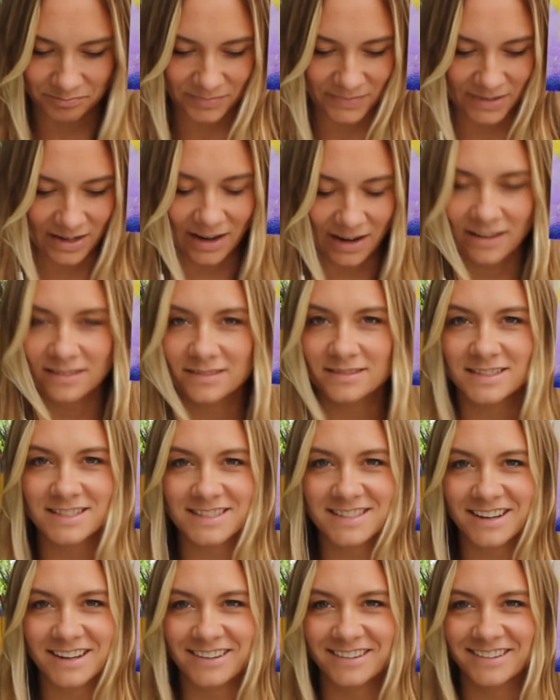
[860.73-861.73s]
yeah,
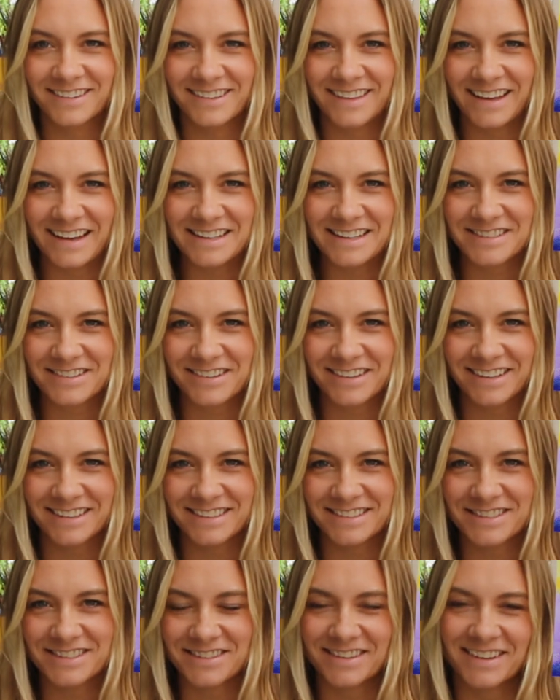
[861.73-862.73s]
so thanks for
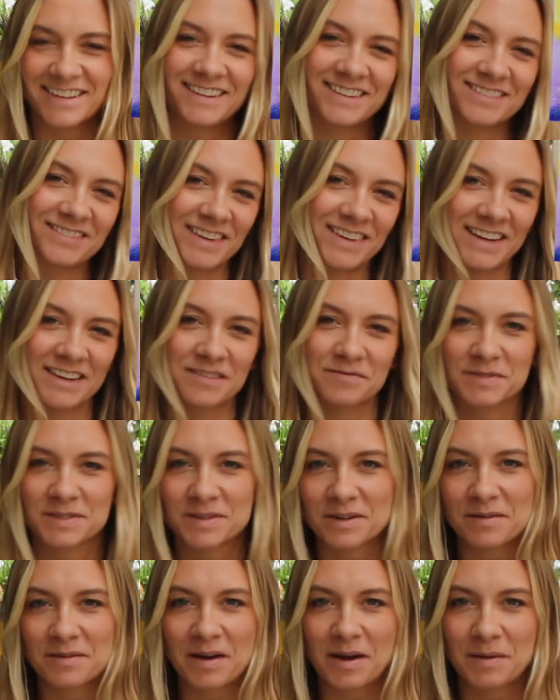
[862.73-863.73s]
joining me. I'm
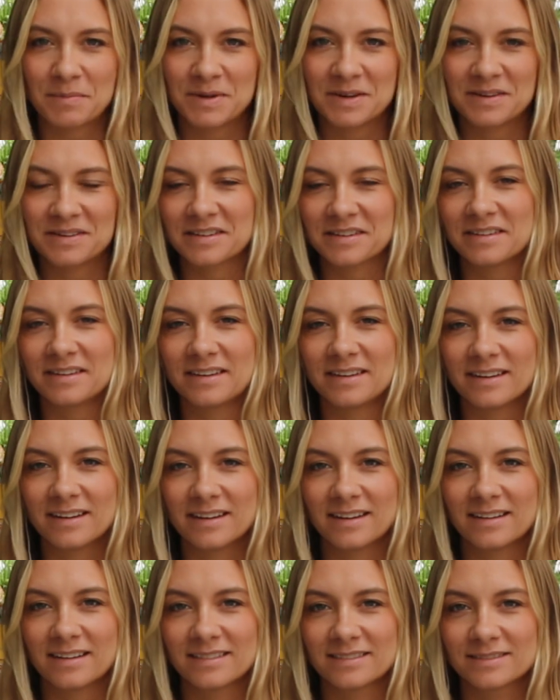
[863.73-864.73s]
so happy you're
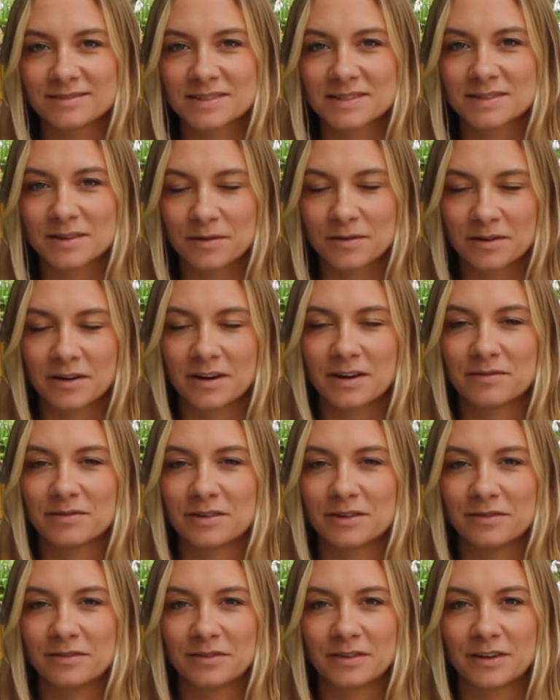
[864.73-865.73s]
here. I'm so
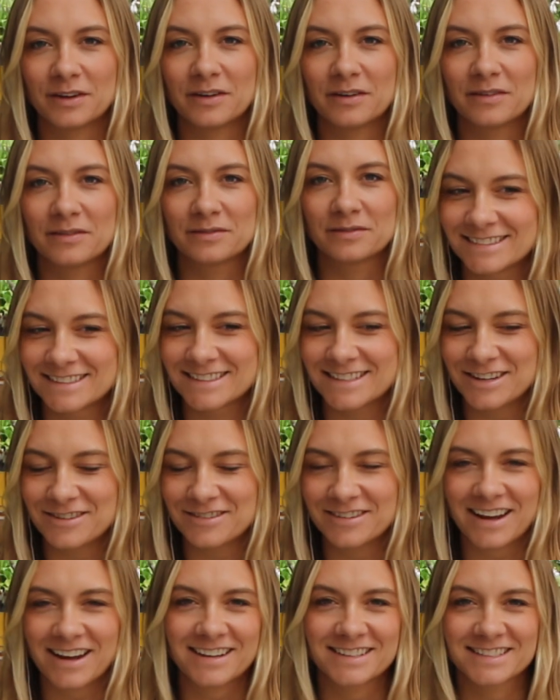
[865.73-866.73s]
grateful for you. See you
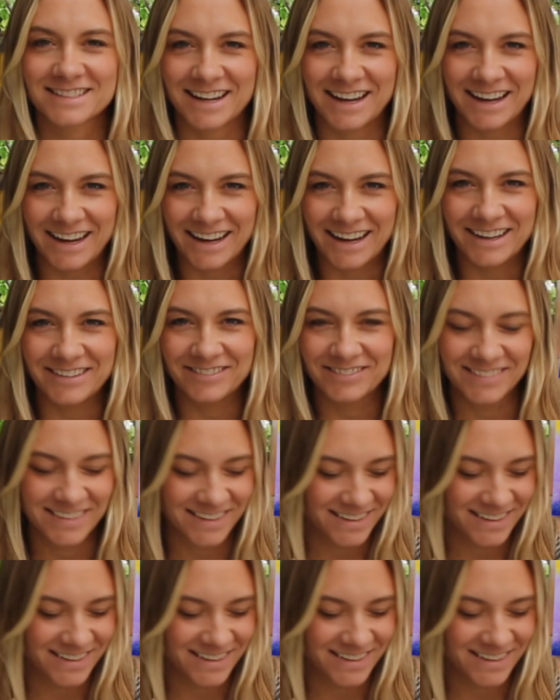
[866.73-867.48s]
next time.